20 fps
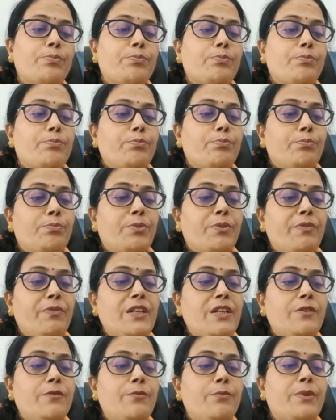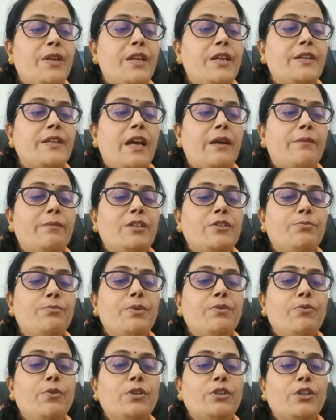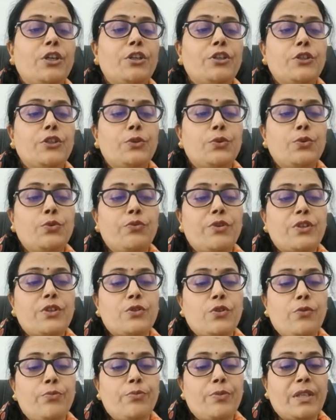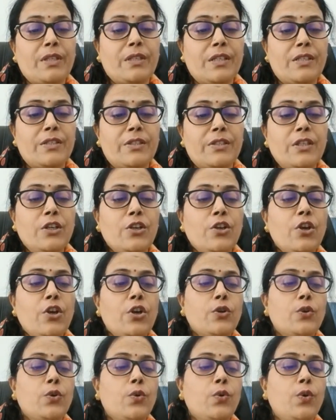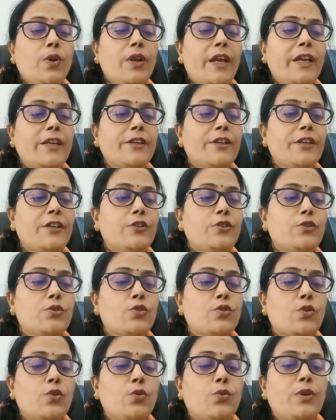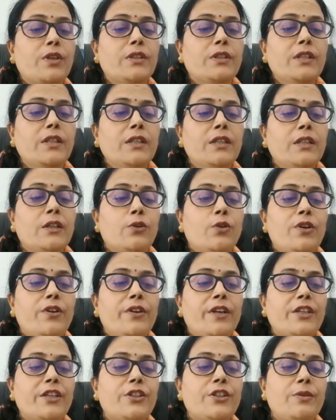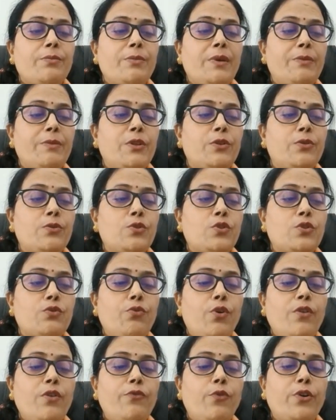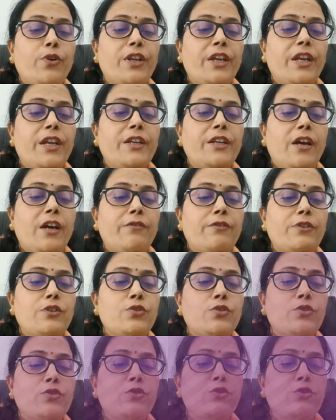prevent brain damage before 32 weeks of pregnancy. Tocolytic to slow the contraction may be used for 48 hours to